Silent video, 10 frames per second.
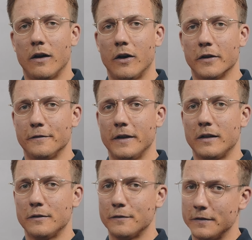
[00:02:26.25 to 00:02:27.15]
on a
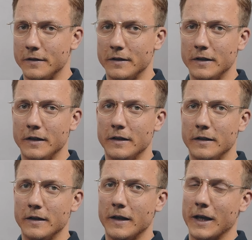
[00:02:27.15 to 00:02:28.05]
valve,
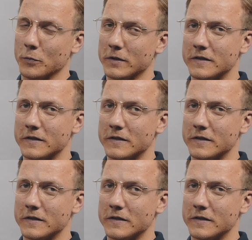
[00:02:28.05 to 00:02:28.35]
and we'll